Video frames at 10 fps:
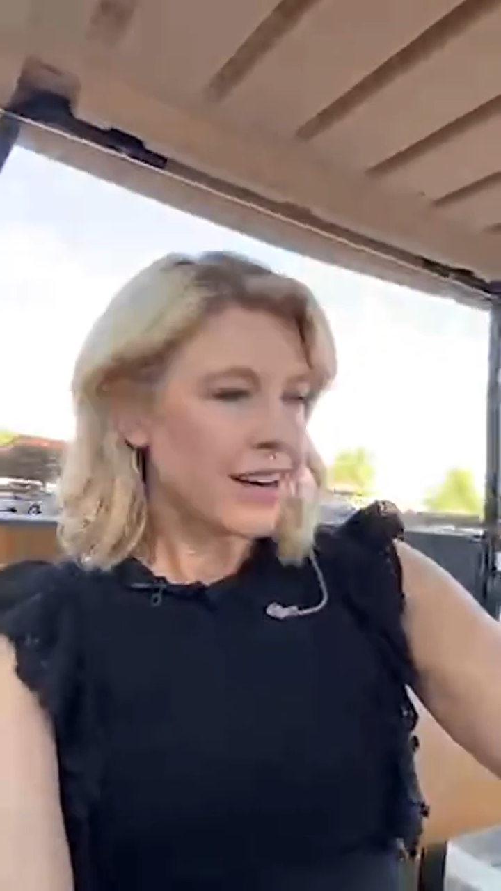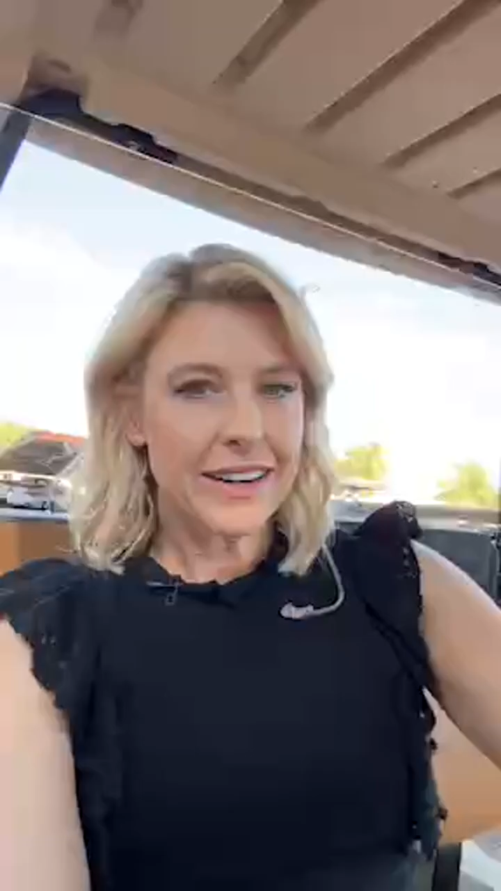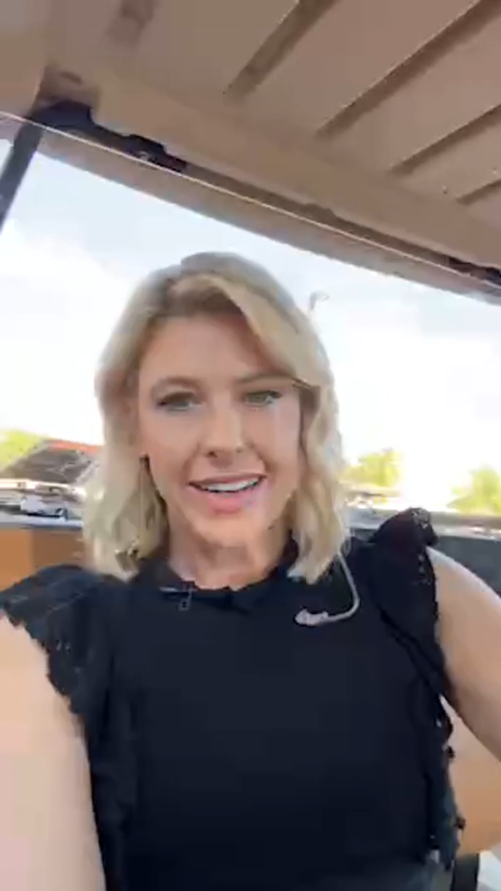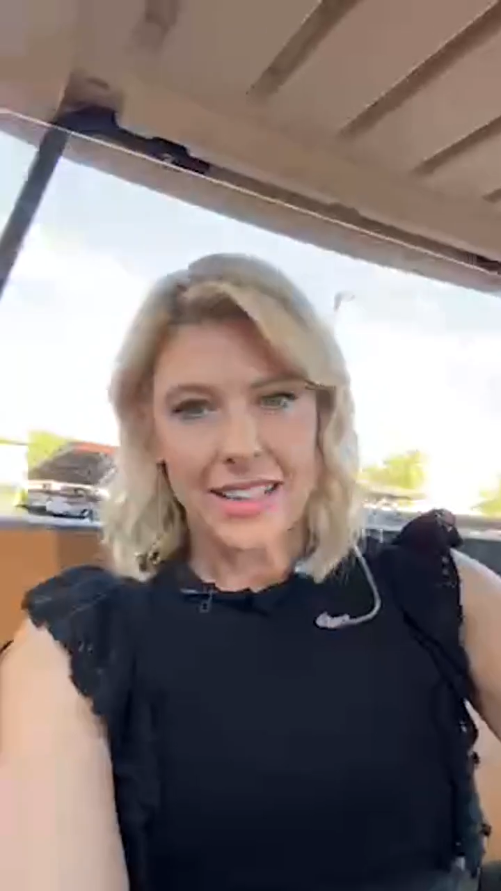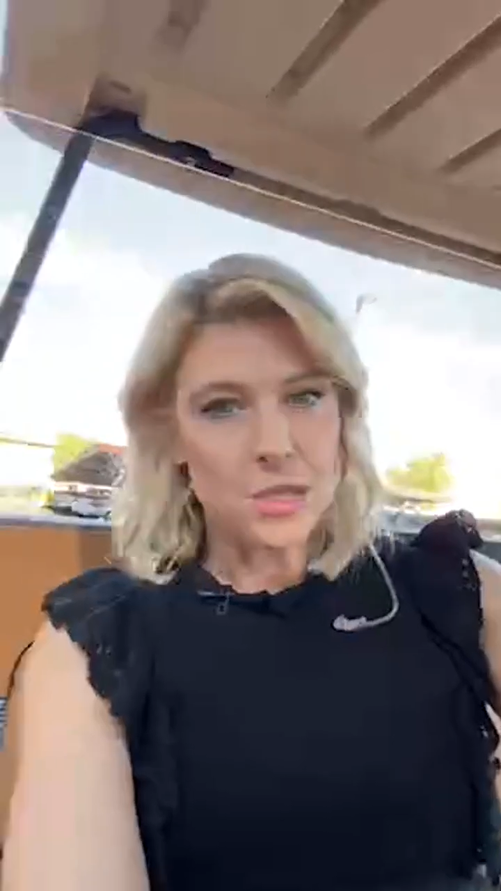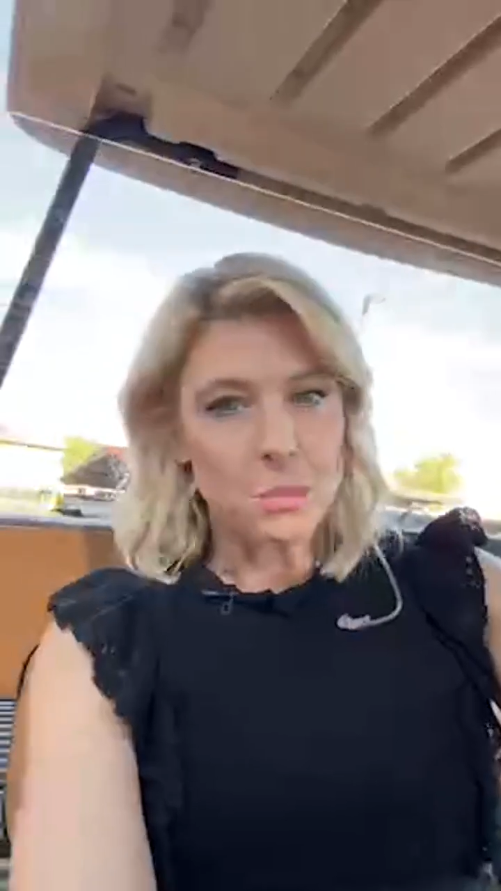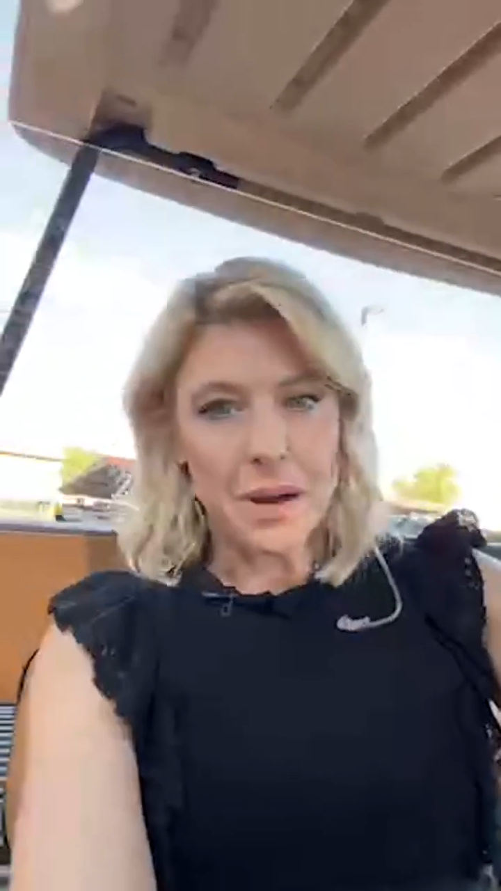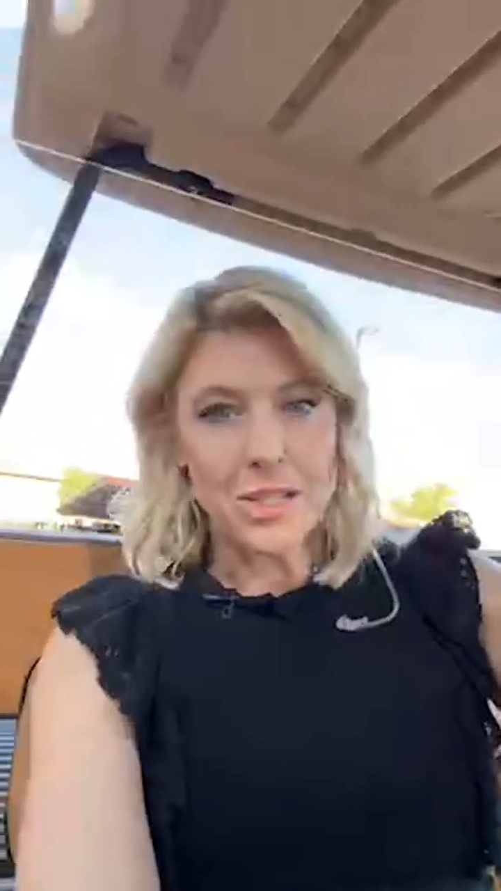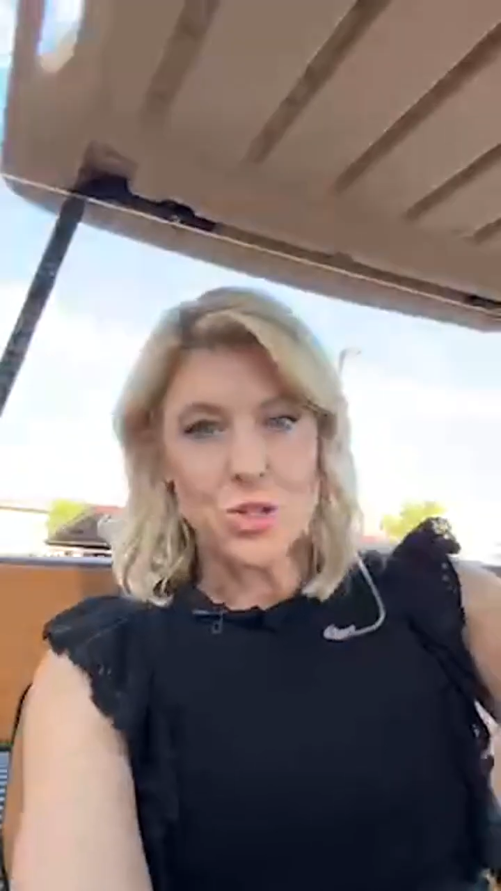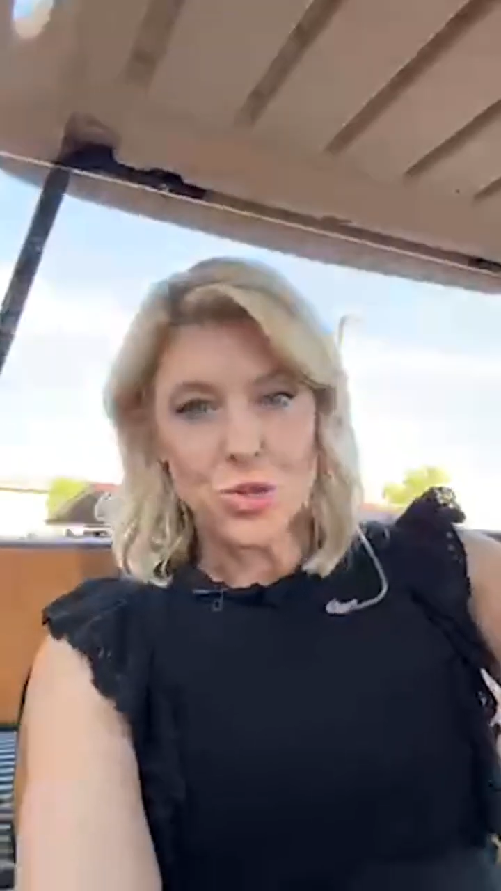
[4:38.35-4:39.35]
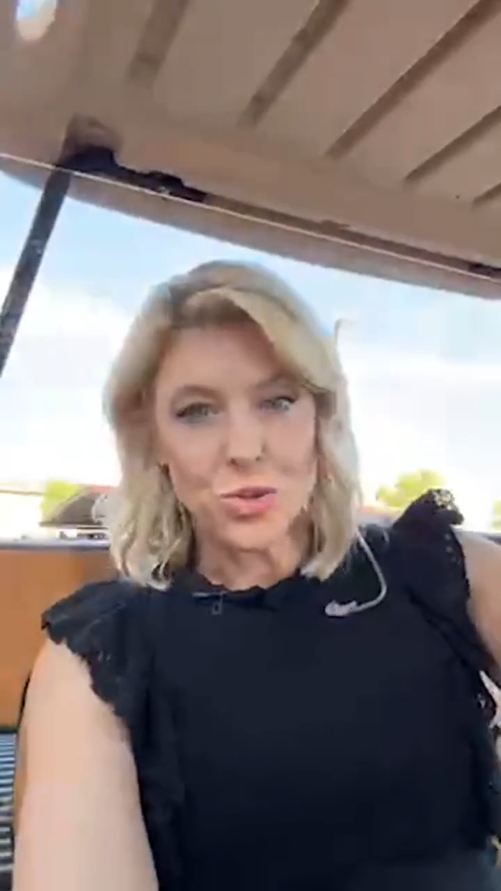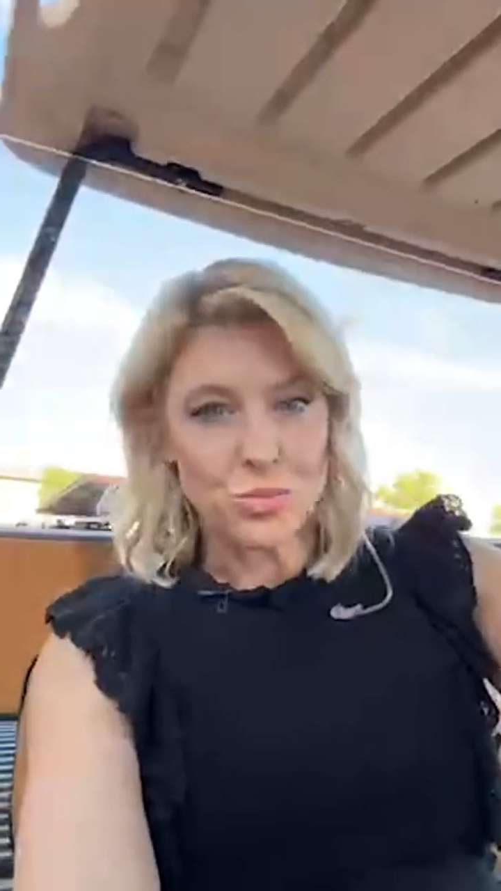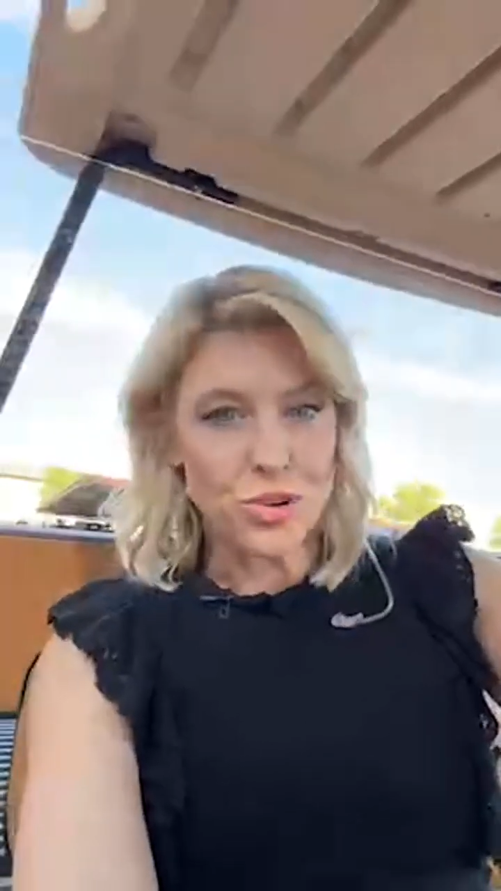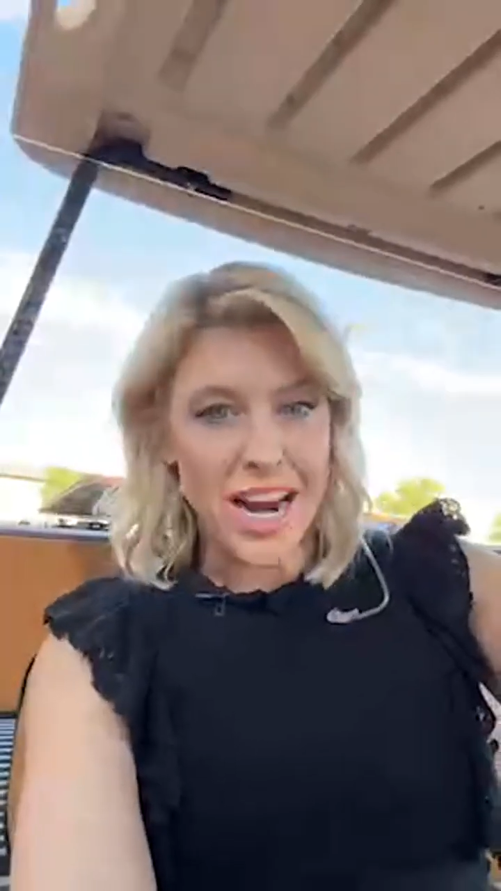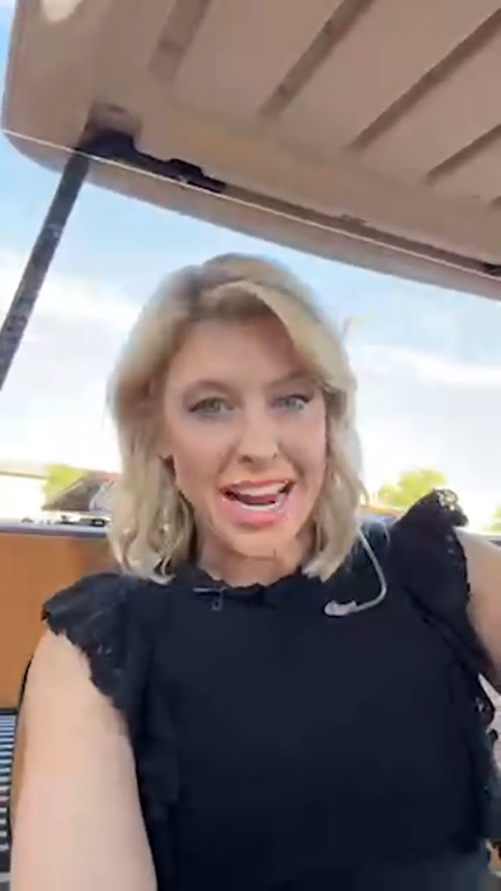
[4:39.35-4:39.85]
our next
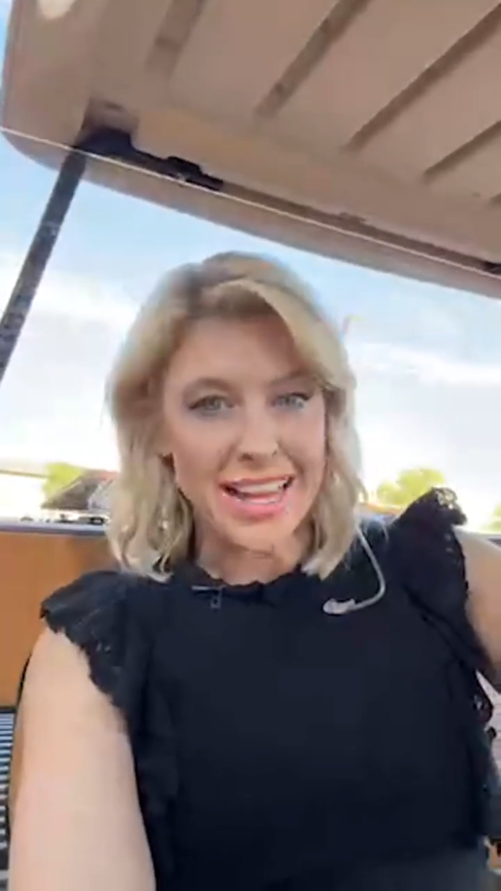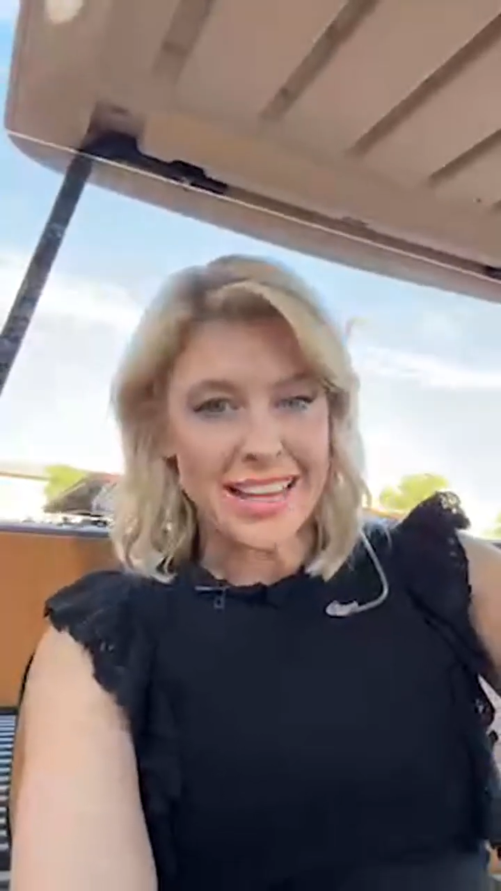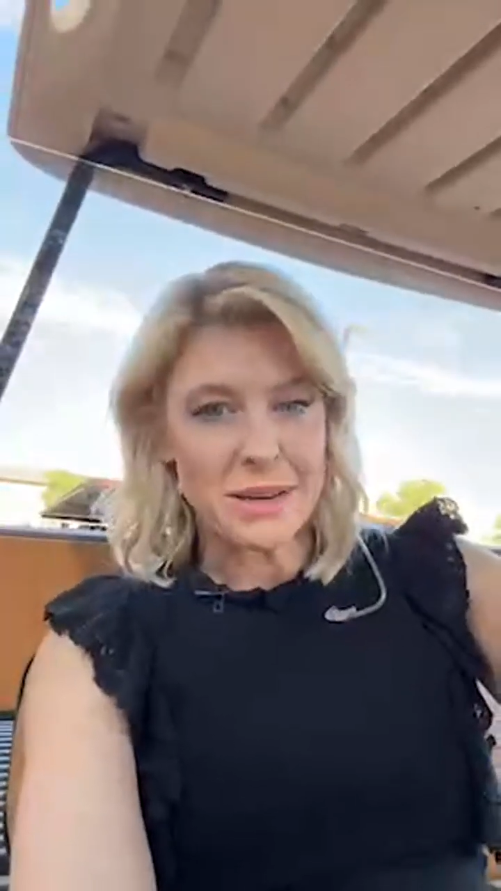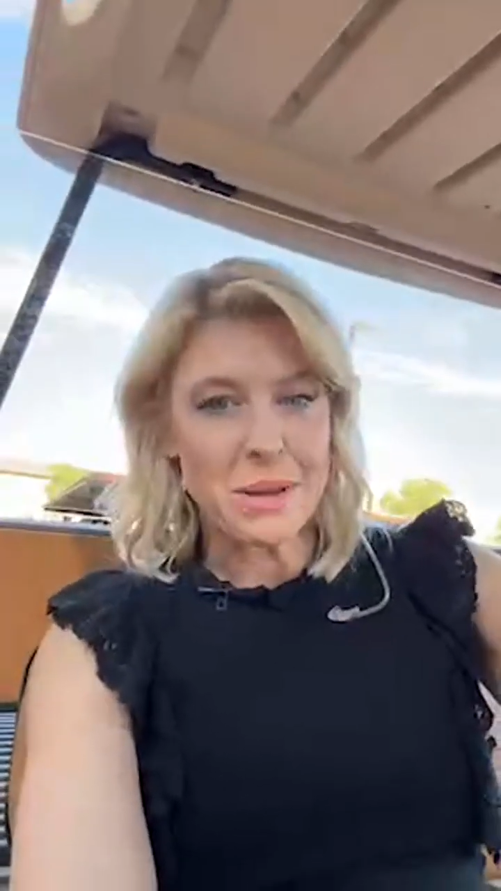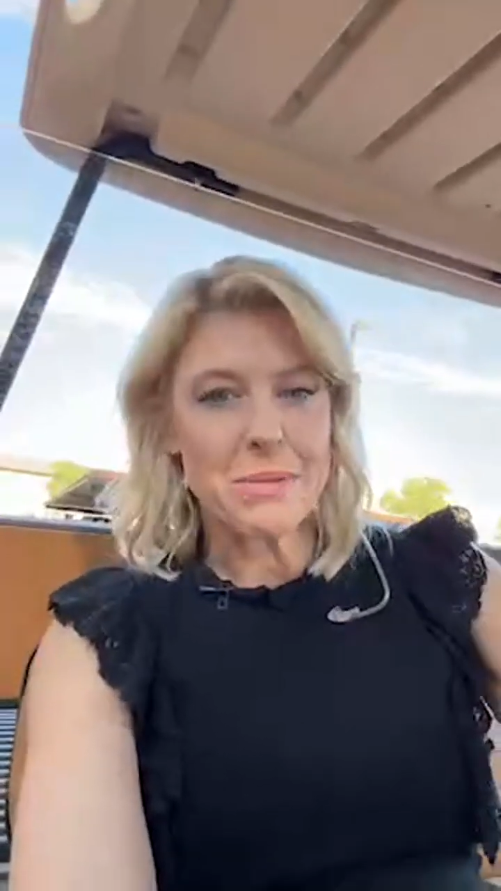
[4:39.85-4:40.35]
monsoon break, and then